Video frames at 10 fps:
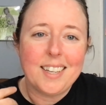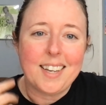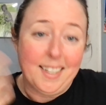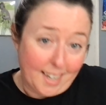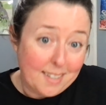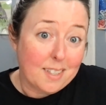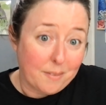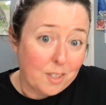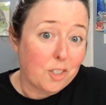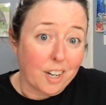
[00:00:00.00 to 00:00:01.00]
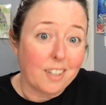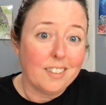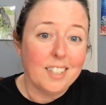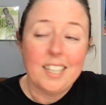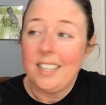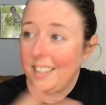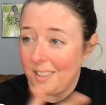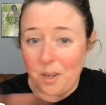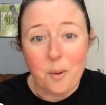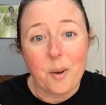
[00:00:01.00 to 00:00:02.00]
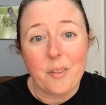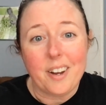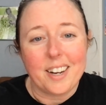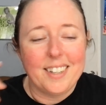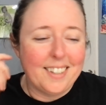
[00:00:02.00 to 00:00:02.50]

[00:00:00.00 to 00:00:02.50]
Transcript: a Dice Envy shirt, you can go there.